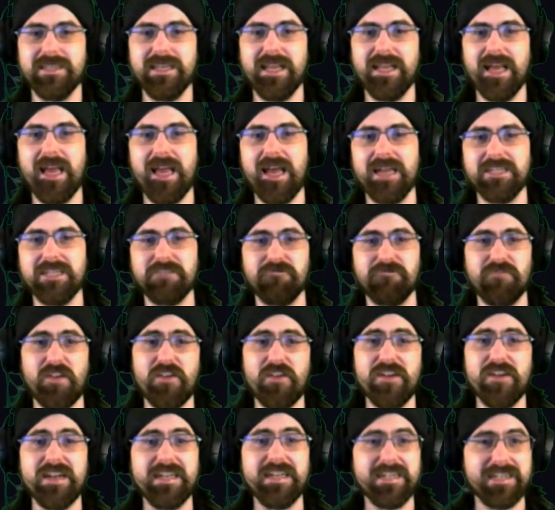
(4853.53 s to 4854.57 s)
it has
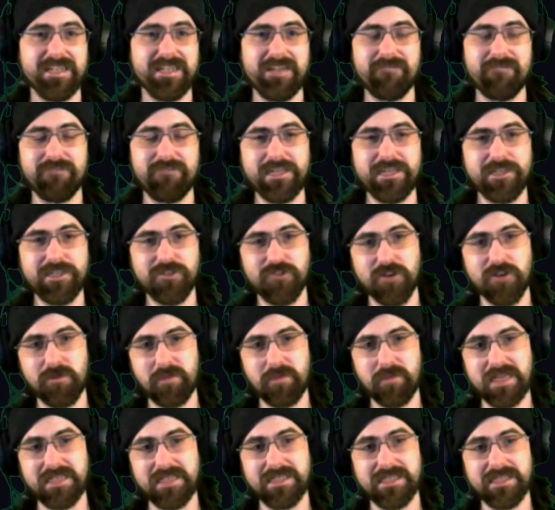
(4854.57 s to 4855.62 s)
very little evidentiary
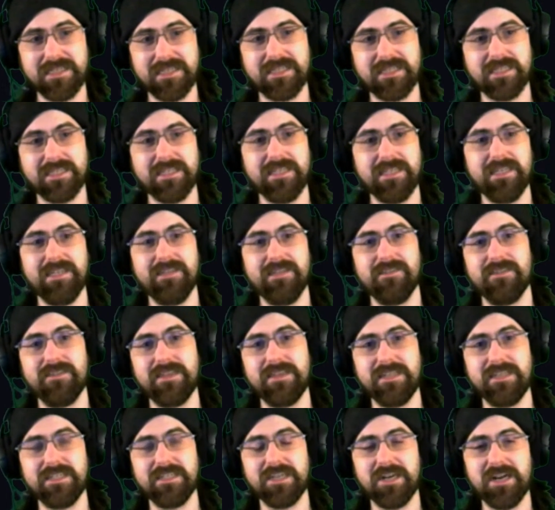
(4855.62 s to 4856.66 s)
basis. The
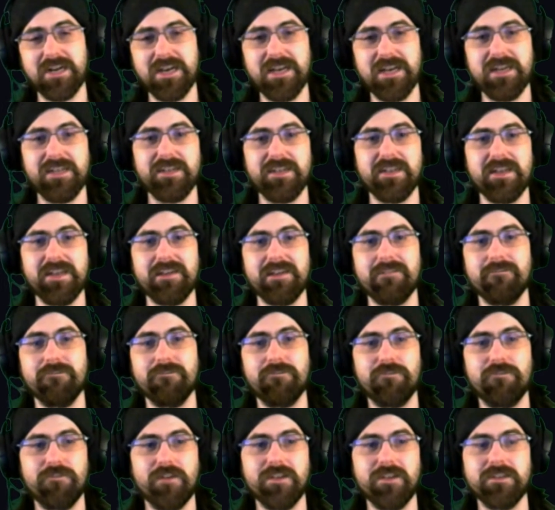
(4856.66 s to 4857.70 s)
entire like
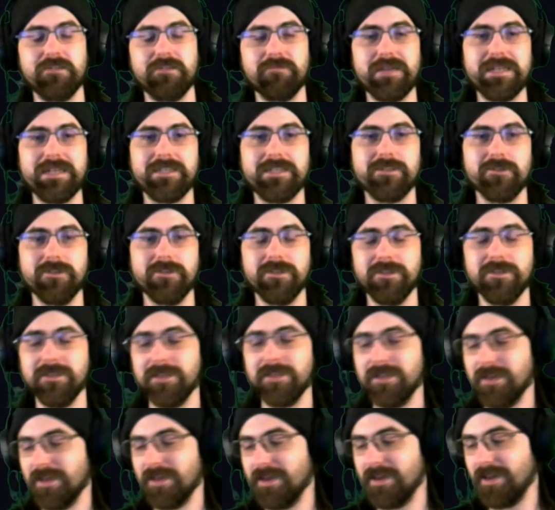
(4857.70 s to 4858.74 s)
fundamental
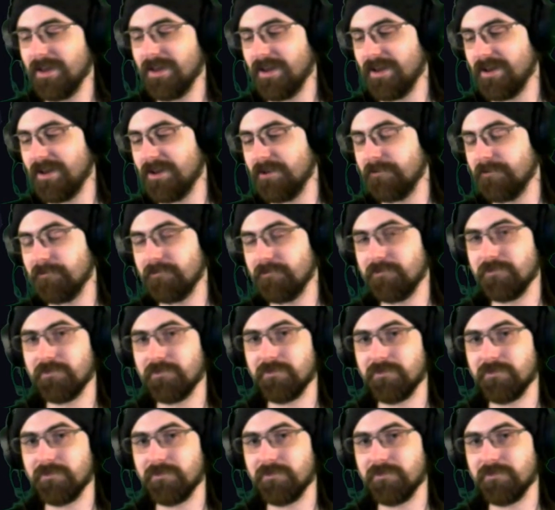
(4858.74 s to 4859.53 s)
um,